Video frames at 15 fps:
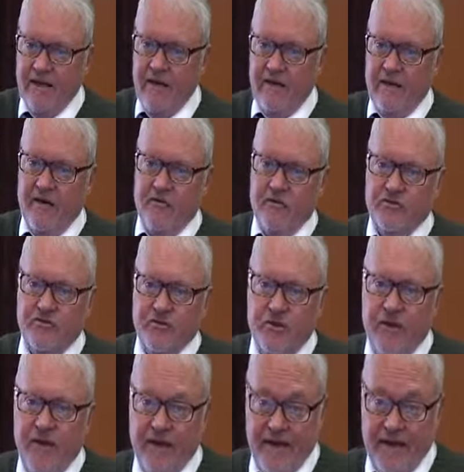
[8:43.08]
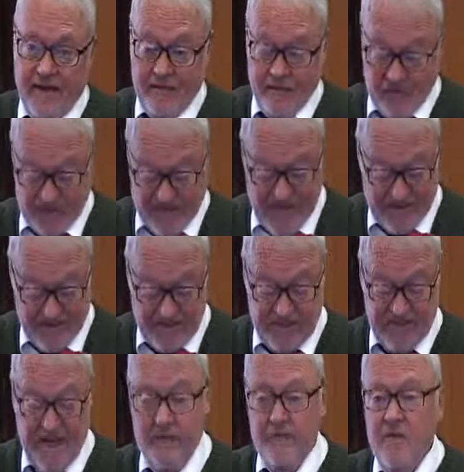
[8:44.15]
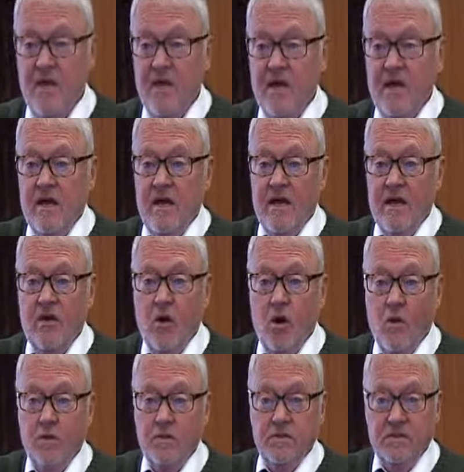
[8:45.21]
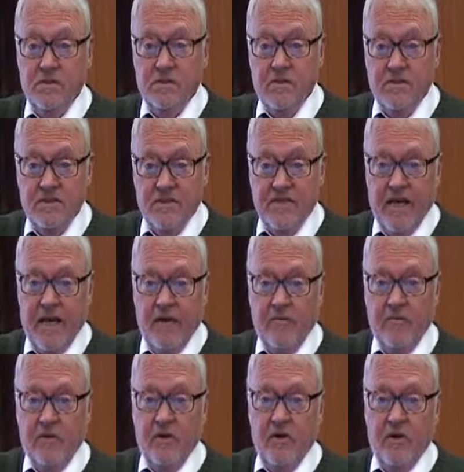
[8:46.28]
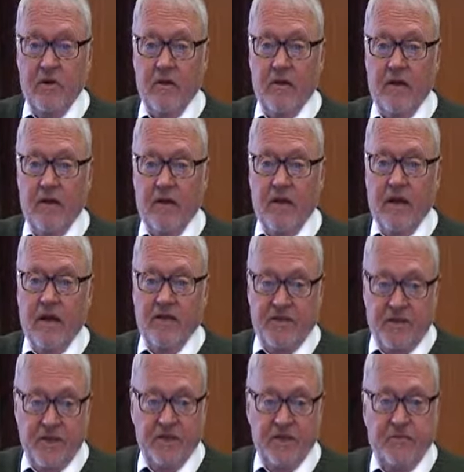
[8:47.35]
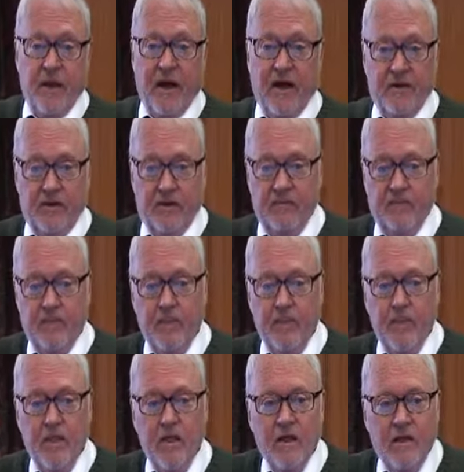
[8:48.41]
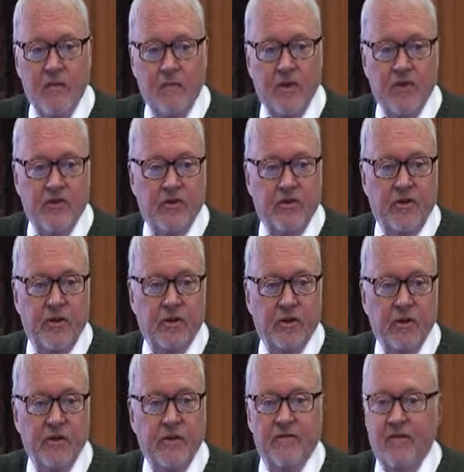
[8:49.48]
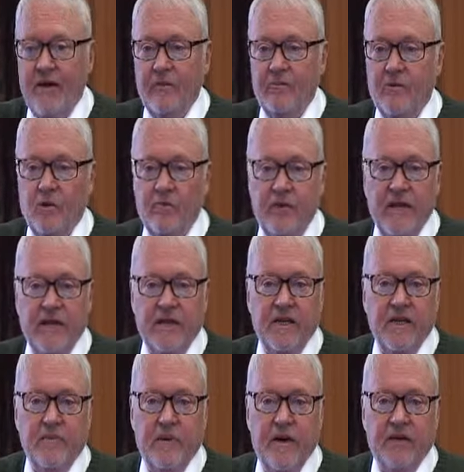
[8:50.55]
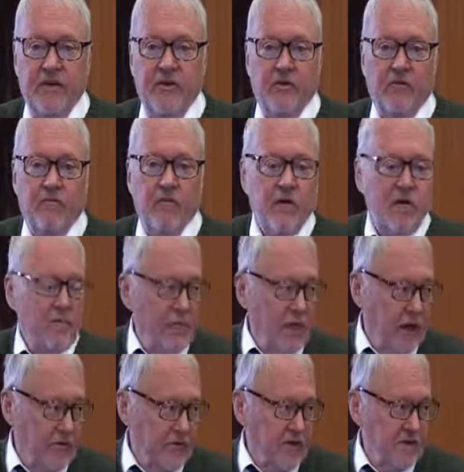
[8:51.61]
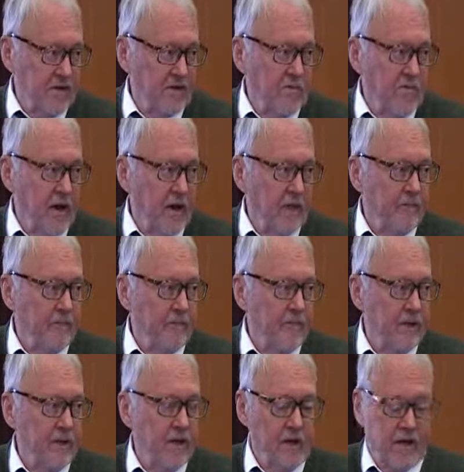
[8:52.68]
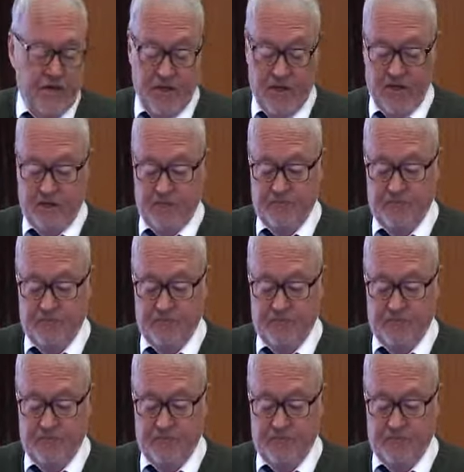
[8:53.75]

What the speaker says: therefore, which had the same goals, the same ideas behind it, but developed completely independent from Patra's and my ideas.